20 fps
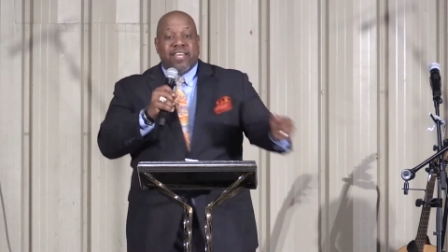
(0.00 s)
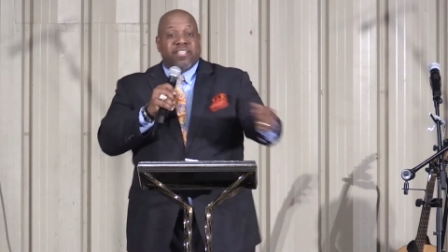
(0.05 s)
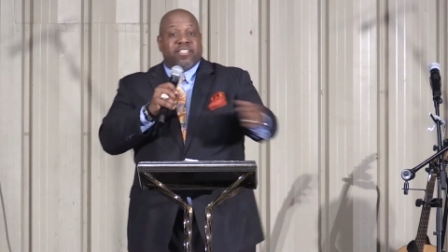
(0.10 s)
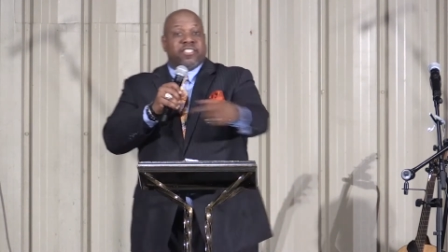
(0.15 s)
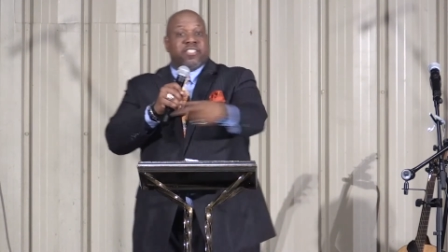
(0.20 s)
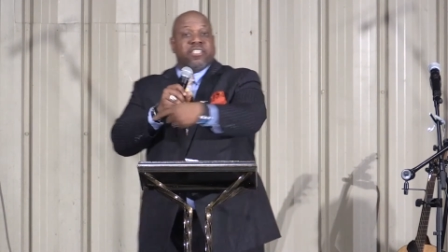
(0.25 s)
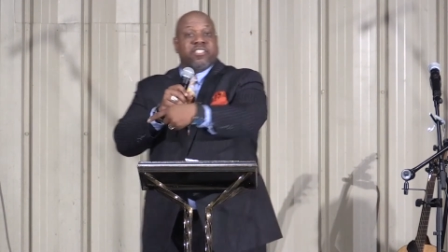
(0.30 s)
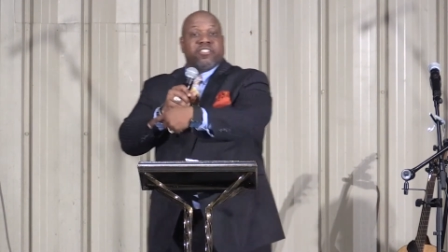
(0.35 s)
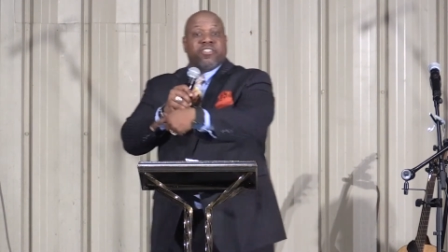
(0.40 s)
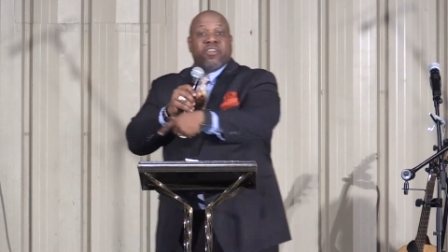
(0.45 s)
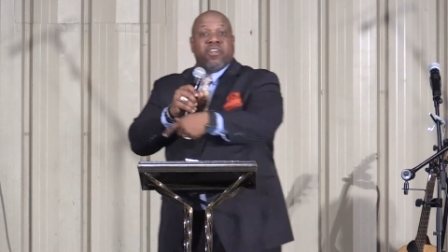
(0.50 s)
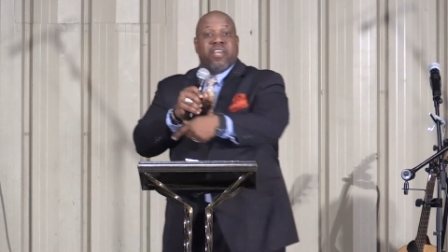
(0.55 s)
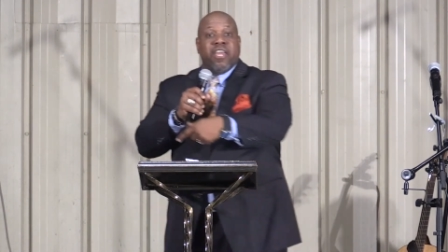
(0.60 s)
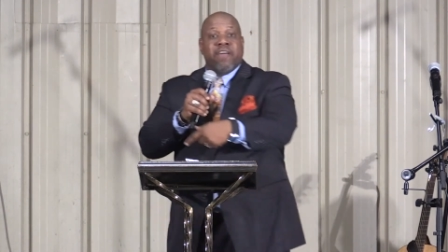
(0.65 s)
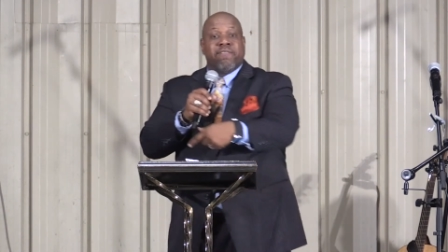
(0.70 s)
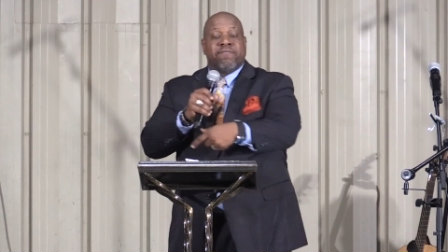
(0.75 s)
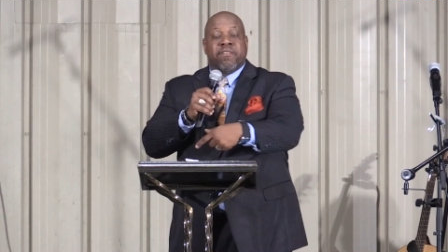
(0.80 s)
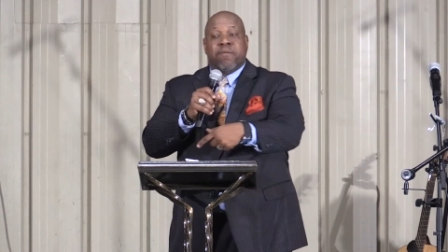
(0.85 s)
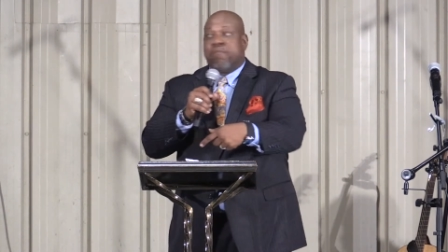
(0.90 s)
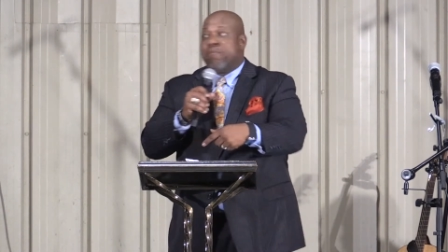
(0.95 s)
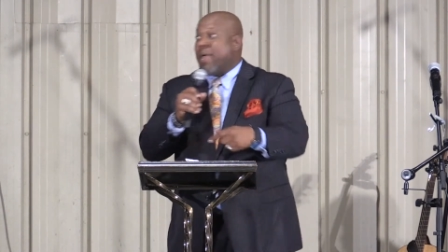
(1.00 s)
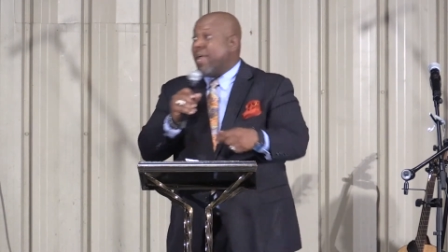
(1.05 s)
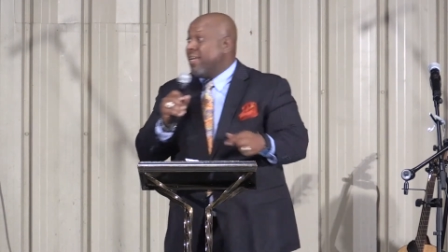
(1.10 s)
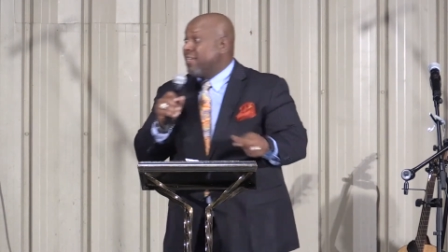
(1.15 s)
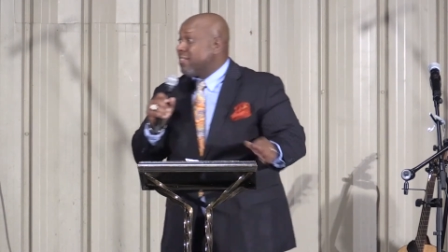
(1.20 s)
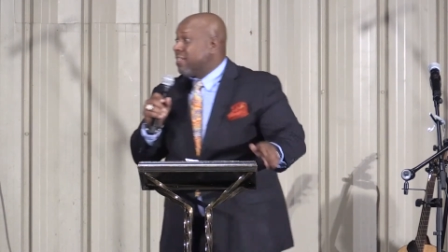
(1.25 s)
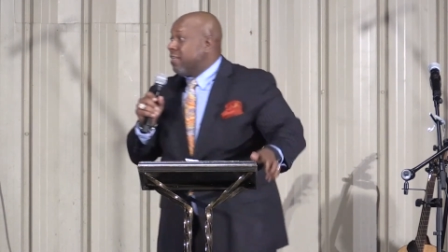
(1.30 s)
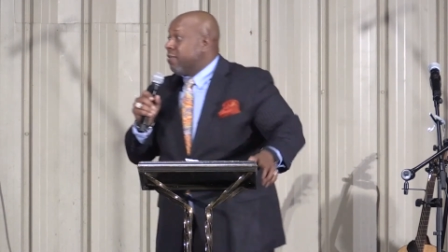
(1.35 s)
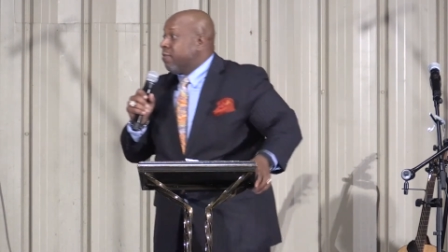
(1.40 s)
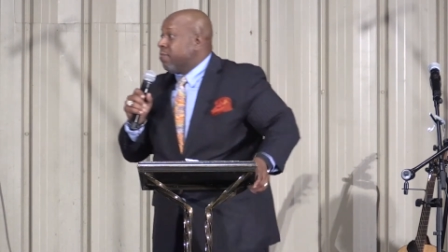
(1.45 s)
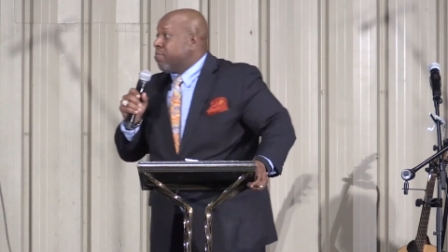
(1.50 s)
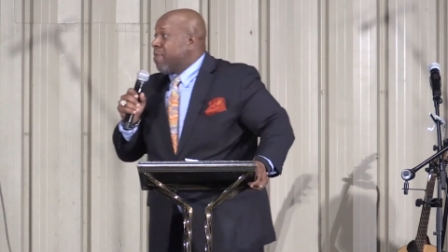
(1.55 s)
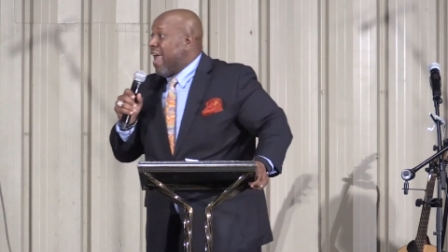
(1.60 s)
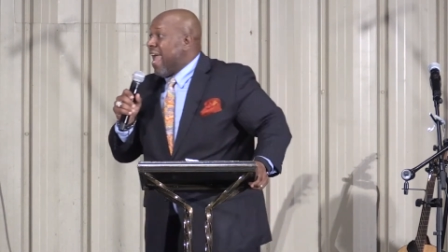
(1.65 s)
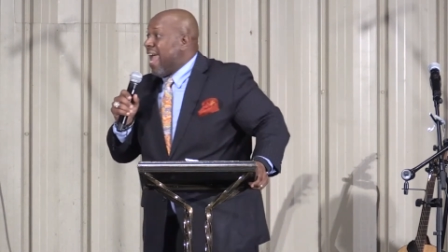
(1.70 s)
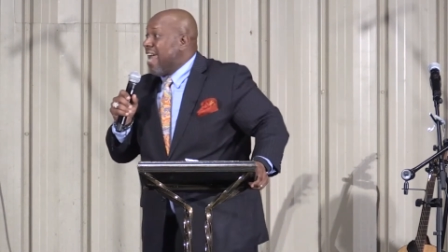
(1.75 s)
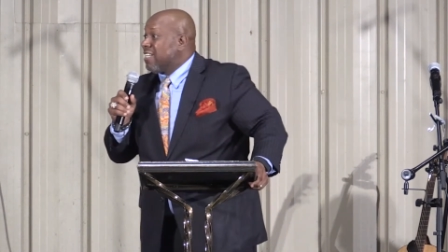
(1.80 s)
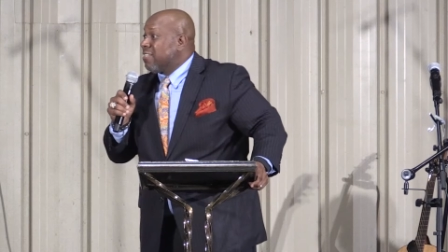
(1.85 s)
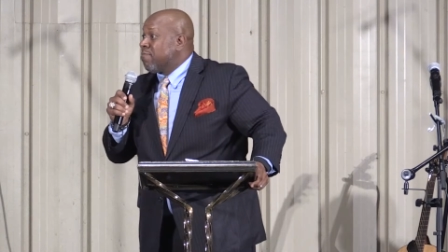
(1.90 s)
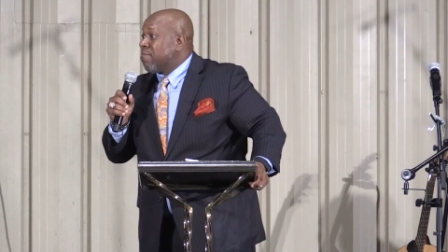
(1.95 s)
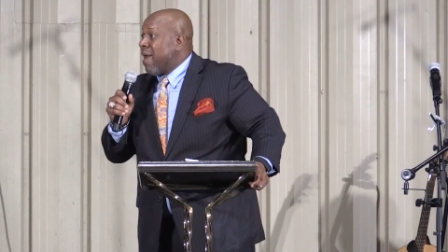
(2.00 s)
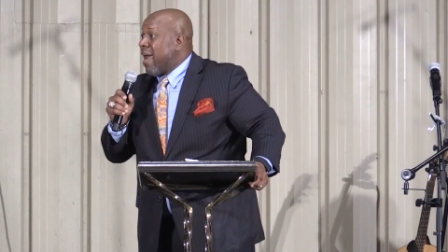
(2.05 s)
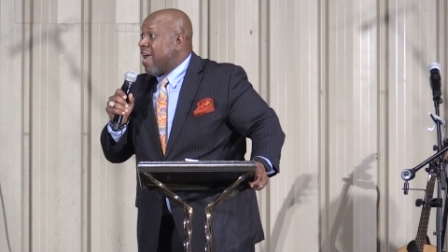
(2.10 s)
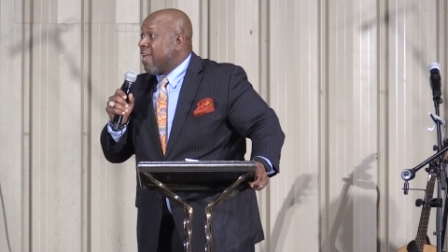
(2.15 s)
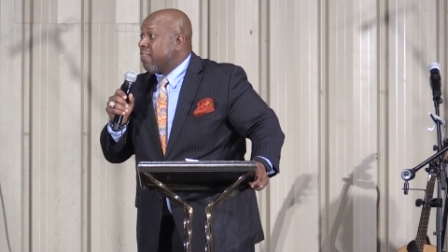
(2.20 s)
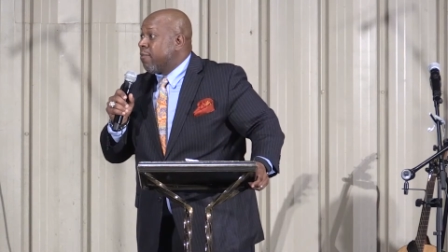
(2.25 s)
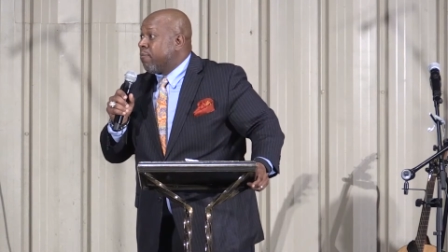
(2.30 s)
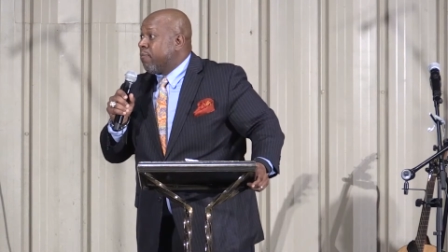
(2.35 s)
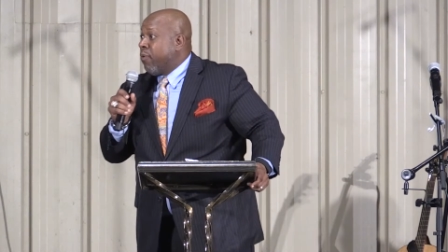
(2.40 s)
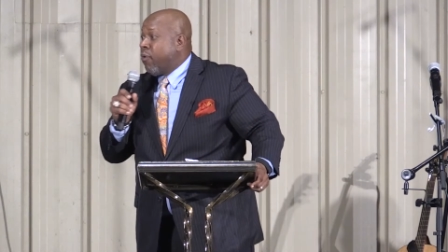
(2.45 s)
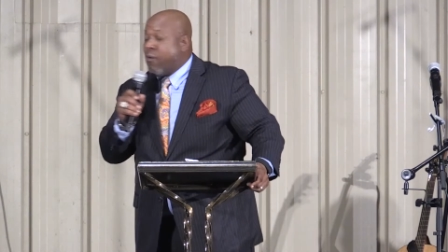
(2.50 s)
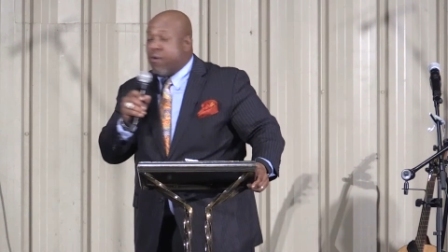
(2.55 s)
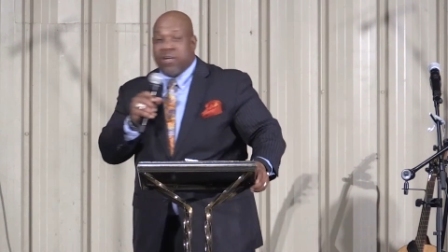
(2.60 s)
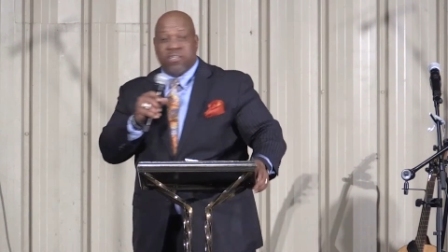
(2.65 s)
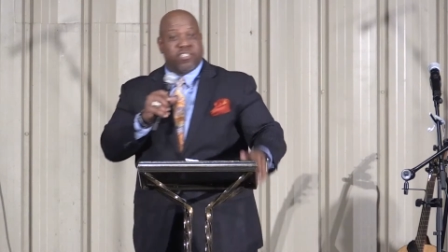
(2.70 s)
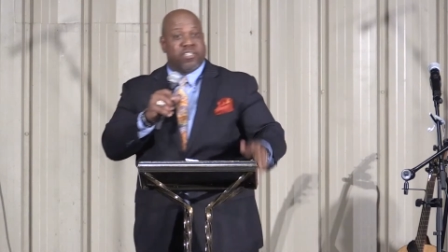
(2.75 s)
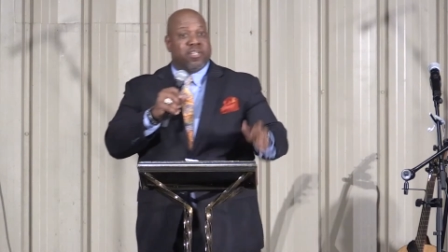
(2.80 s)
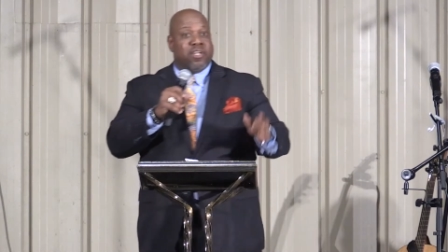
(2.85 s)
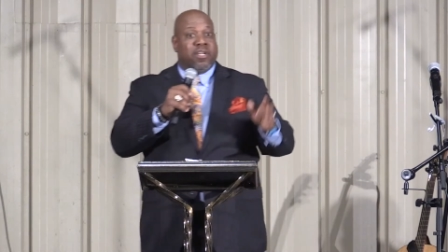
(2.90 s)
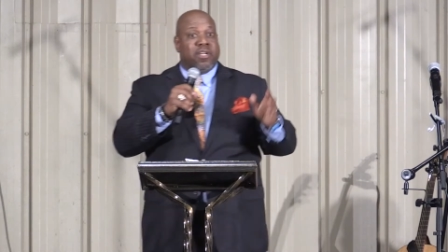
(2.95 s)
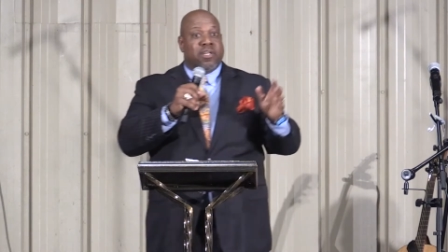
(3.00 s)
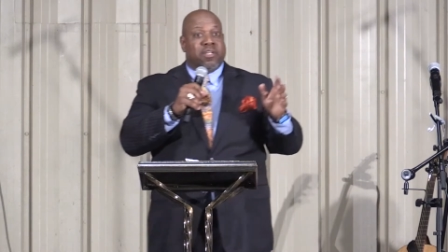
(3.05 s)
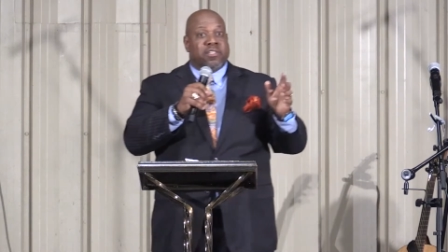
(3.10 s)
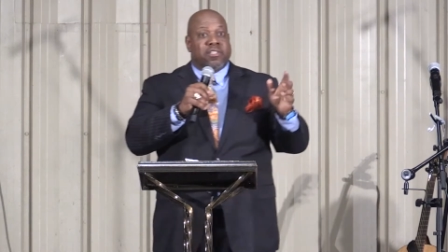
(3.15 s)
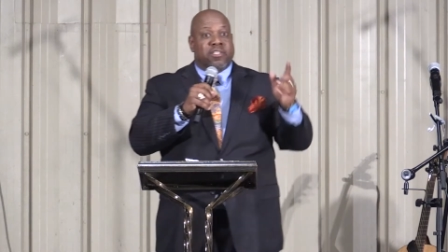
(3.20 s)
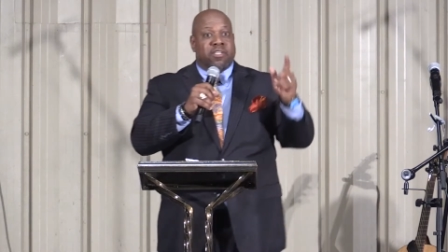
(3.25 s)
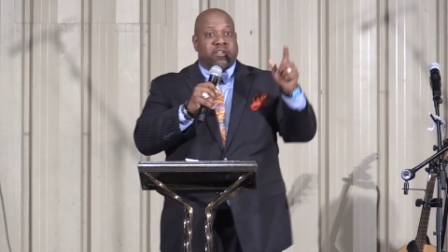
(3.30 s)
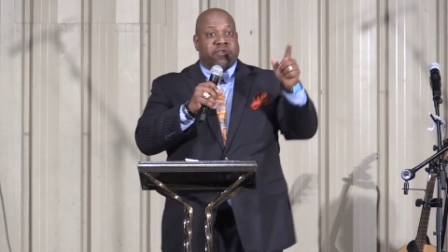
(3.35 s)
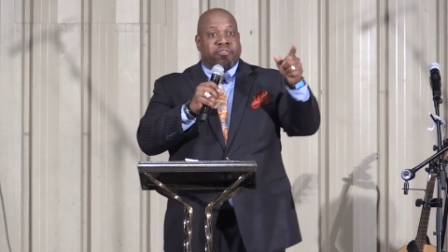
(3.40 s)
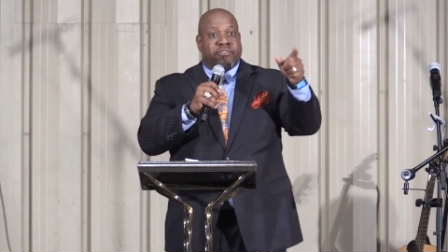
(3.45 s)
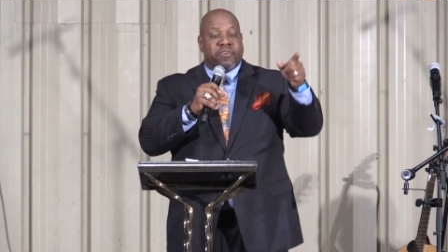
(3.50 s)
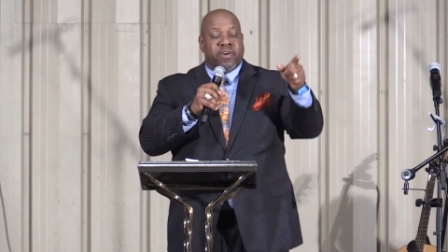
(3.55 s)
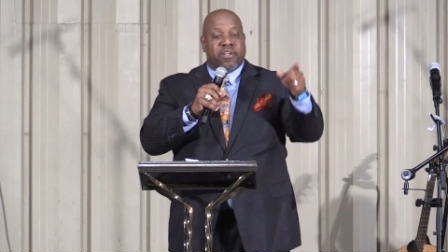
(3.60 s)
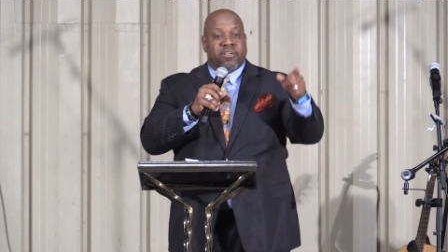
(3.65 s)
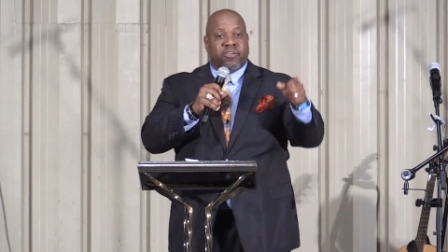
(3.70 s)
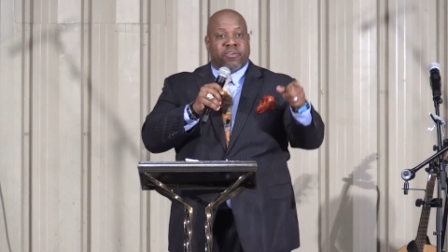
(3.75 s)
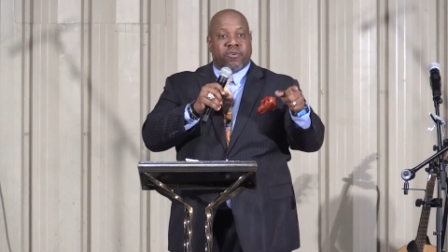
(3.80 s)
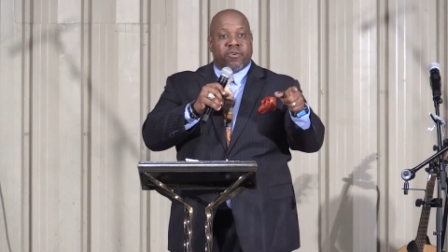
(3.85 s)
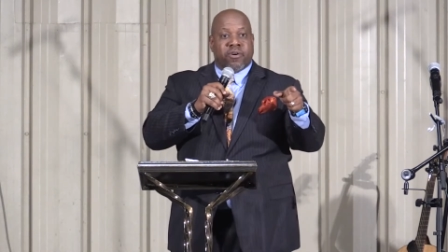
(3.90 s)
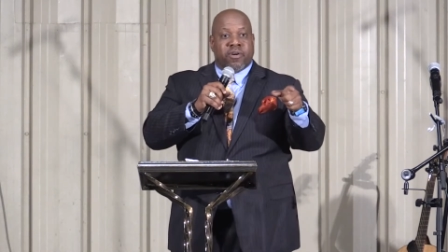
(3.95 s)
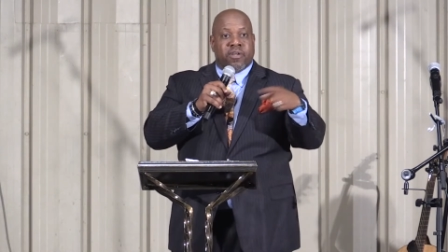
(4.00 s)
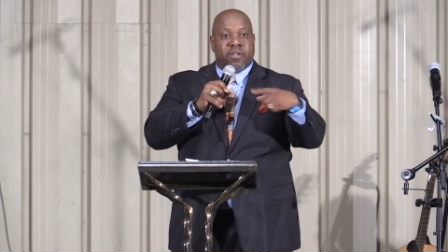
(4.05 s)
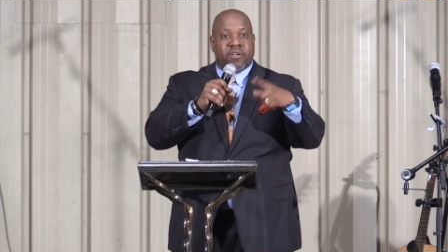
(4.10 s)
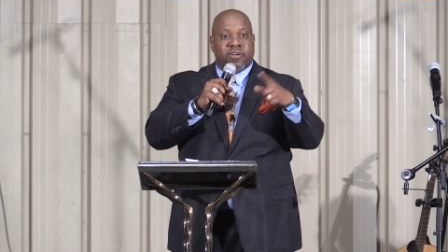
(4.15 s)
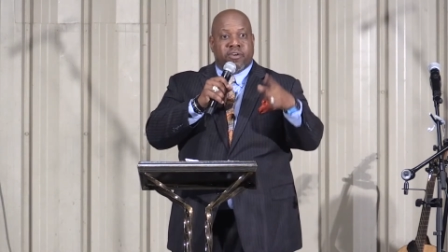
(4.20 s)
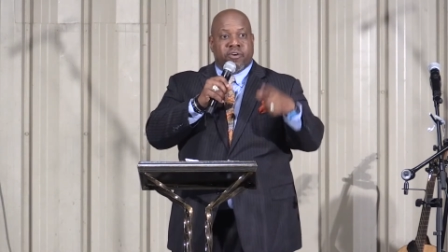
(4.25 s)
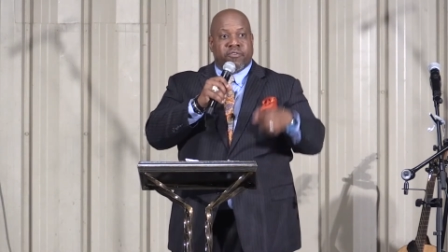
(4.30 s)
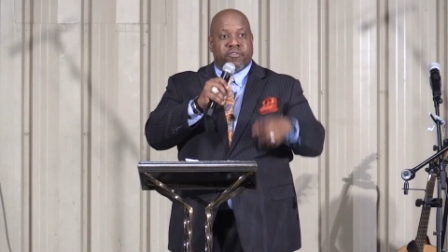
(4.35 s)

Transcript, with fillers: And his sister left the base and passed by the porch to the front door.